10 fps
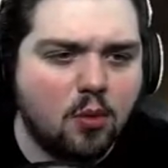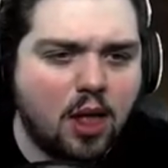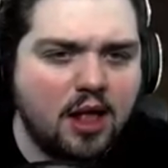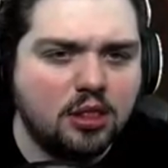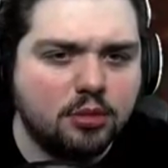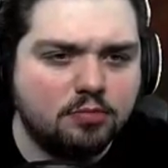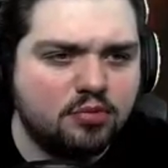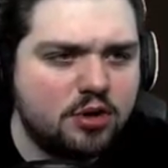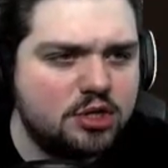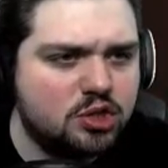Well, I'm
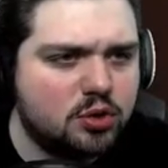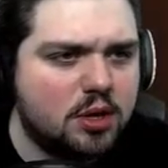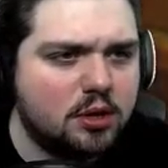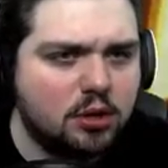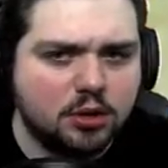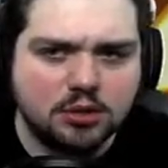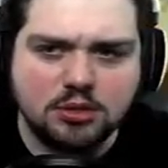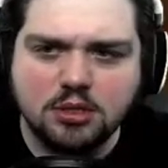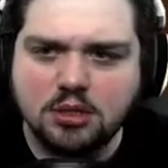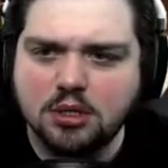pretty sure I
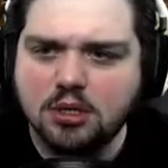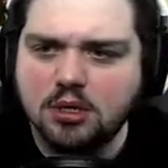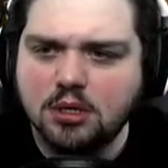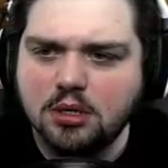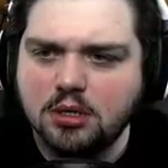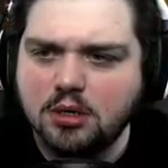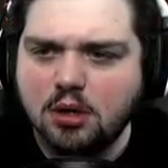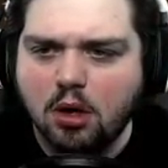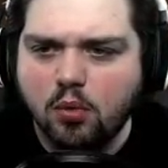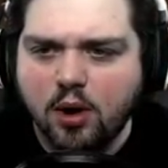looked
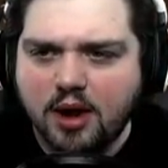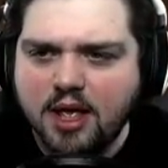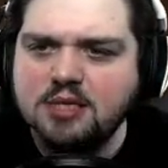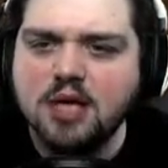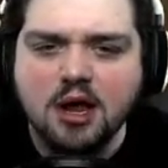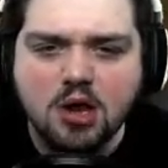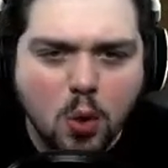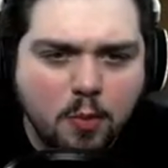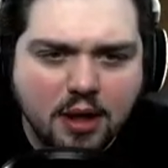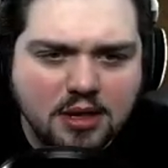already. Yes, I know
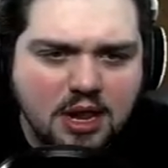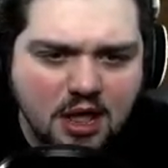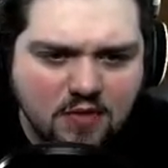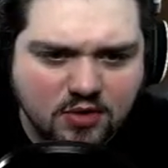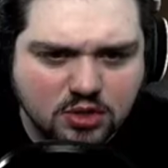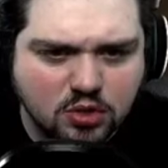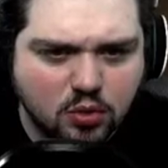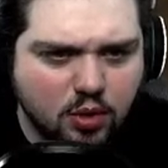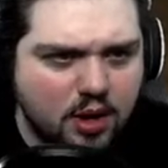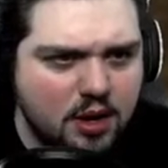about the
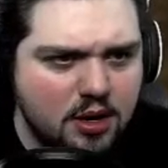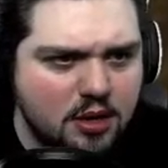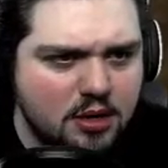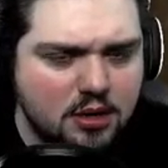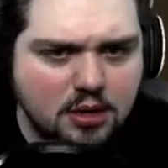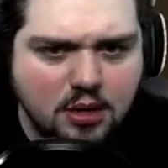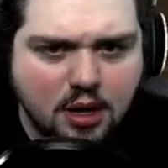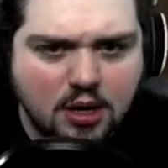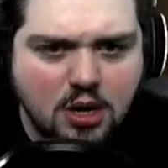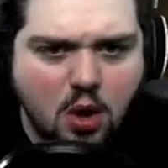inventory.
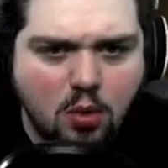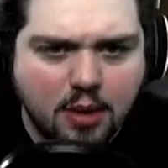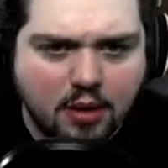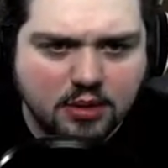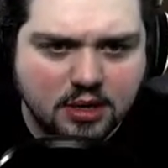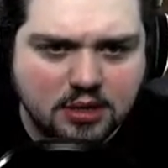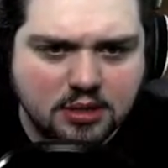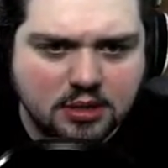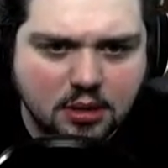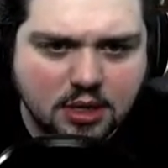I know about it.
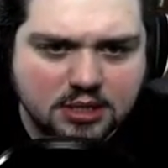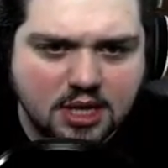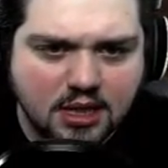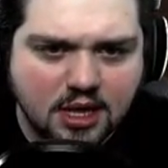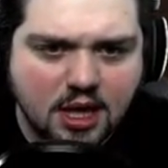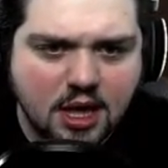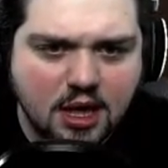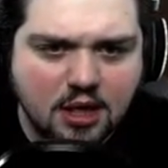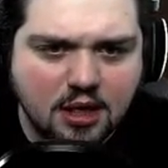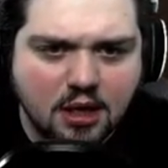Is that the key?
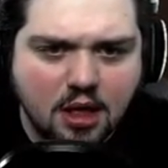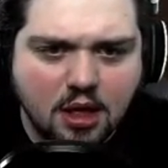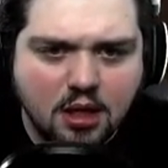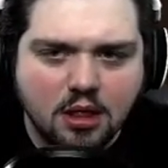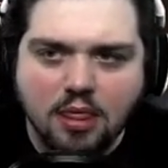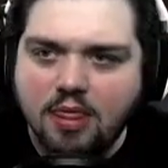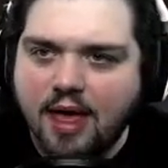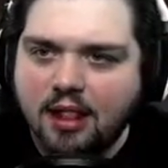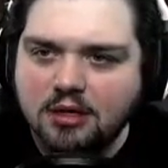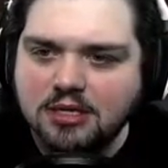
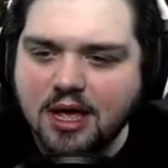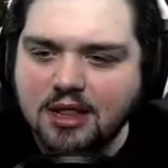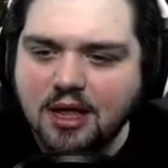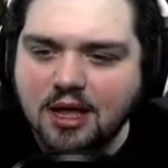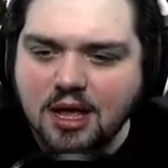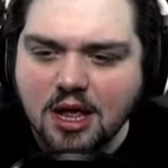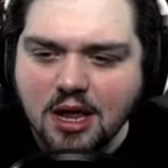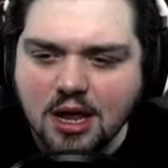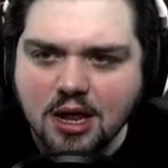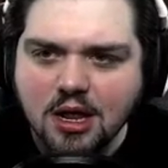That looks like the
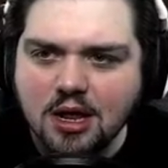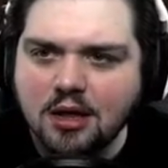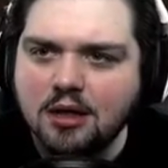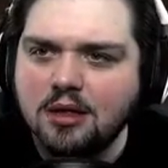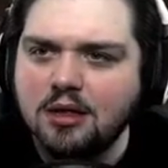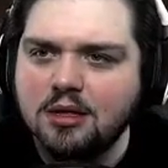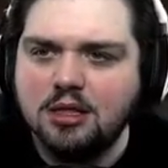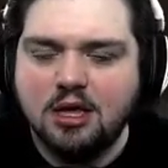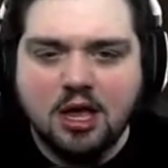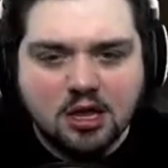key. The
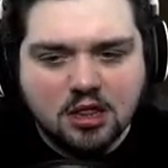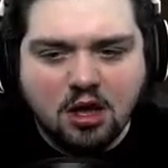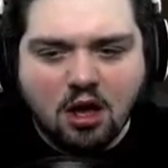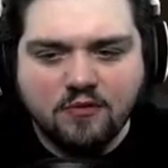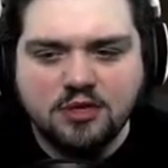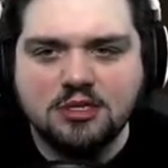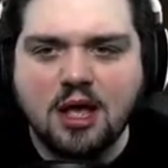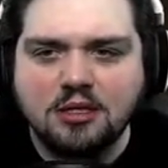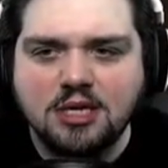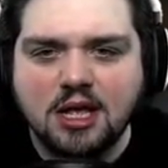key to the office.
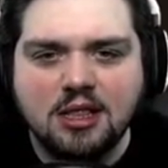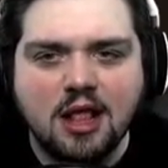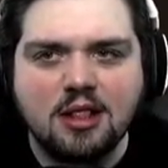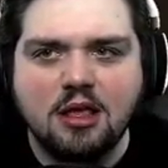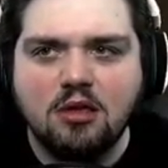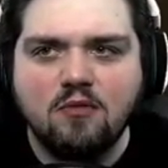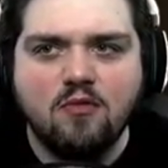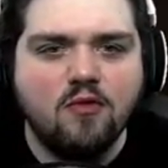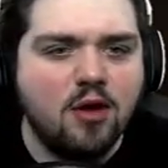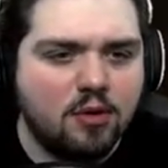I'll take that. Thank you
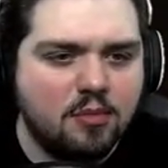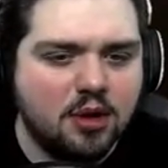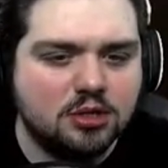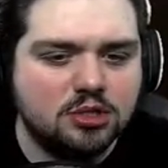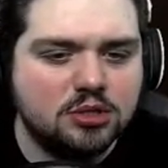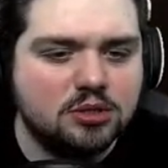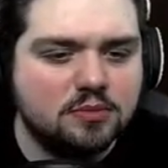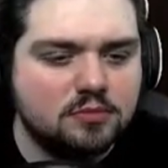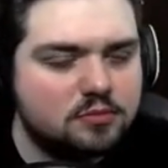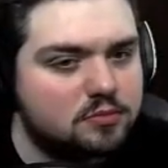very much. That's the office
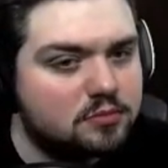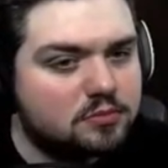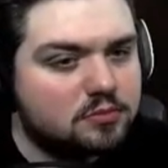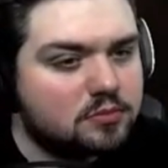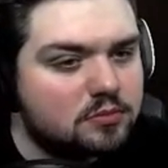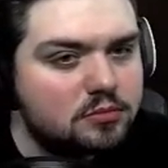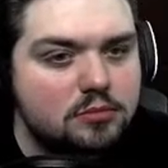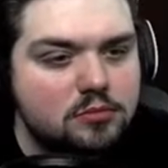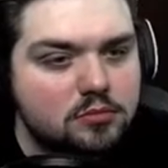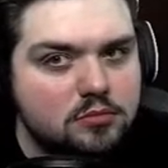key.
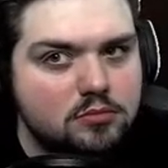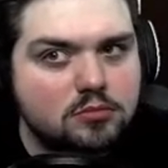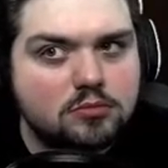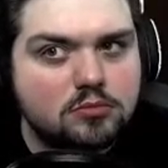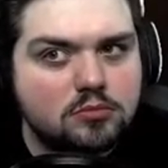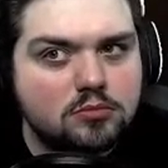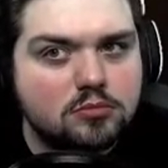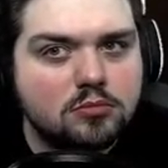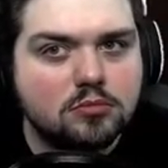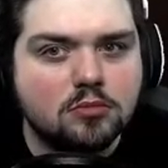Where's my
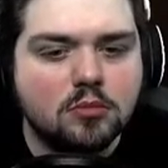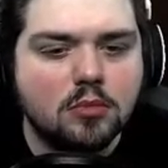lighter?